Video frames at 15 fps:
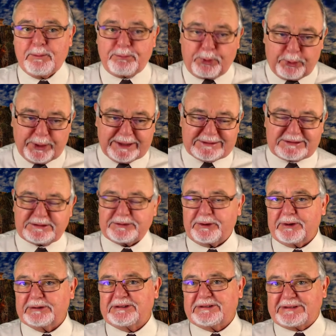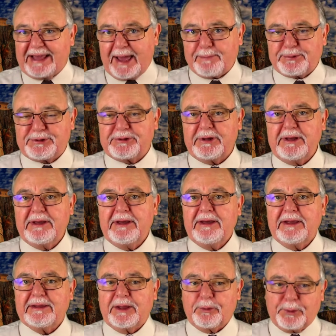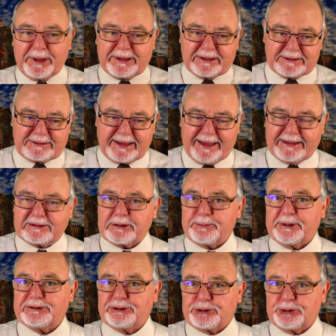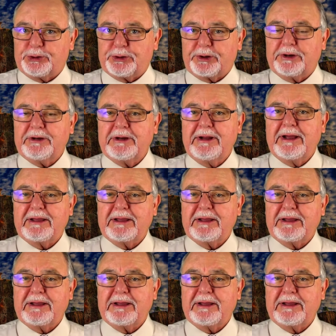points or steps that we can take to be sure,